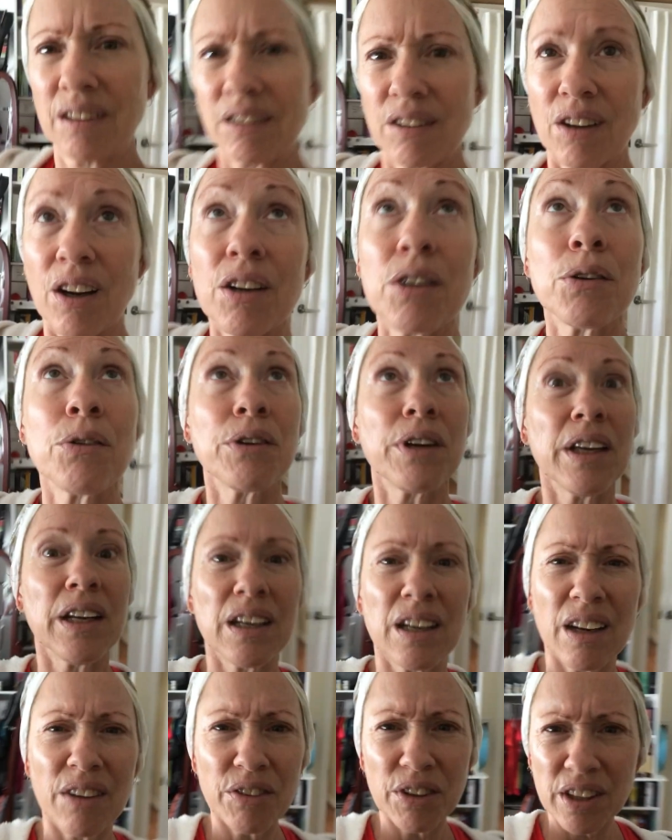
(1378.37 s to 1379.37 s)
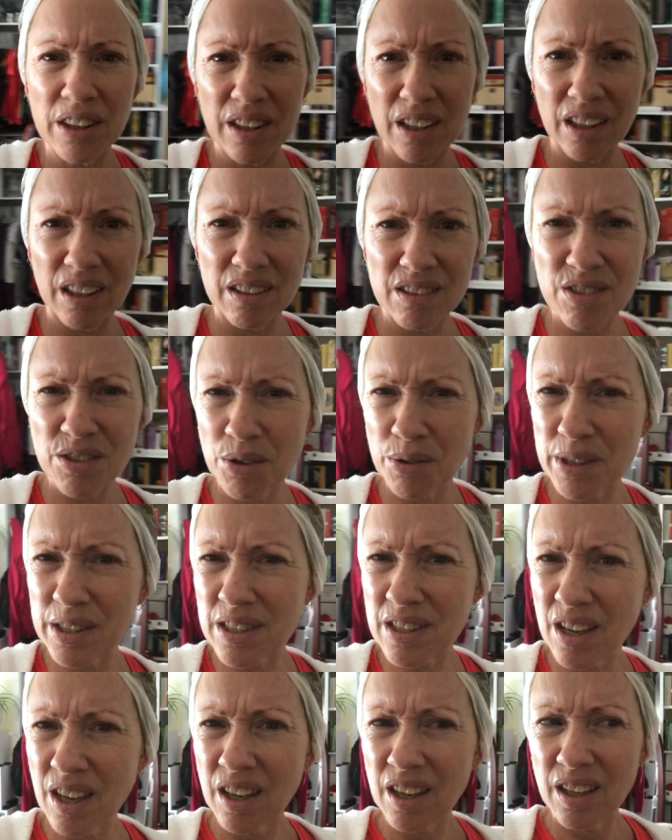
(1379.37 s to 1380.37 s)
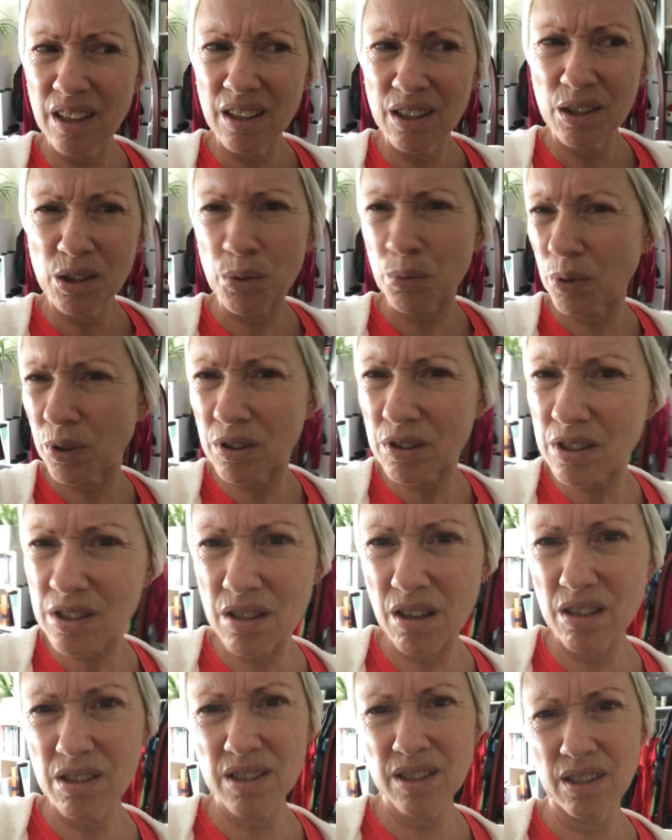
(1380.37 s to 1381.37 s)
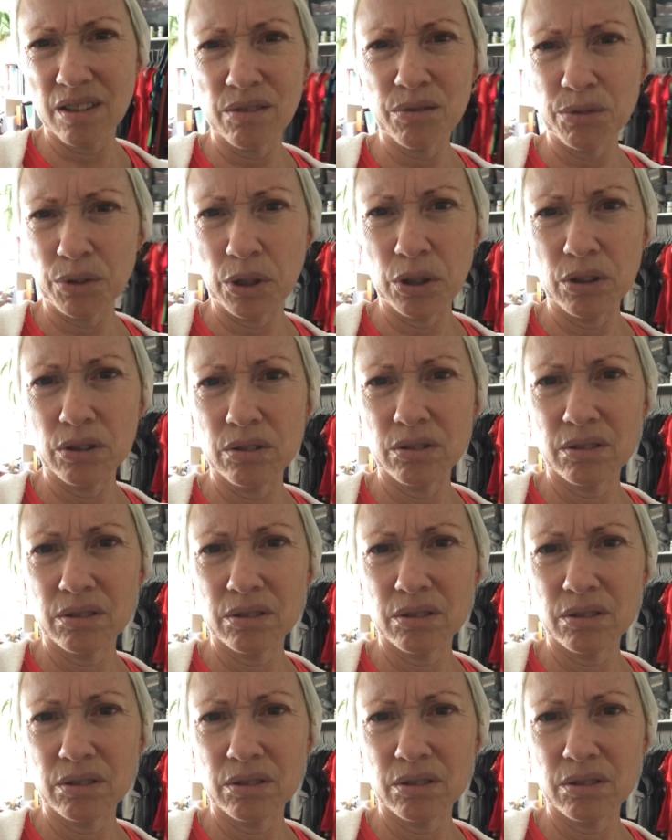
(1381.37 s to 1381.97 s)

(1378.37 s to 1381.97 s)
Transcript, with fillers: God created everything, so it's the world's not sinful.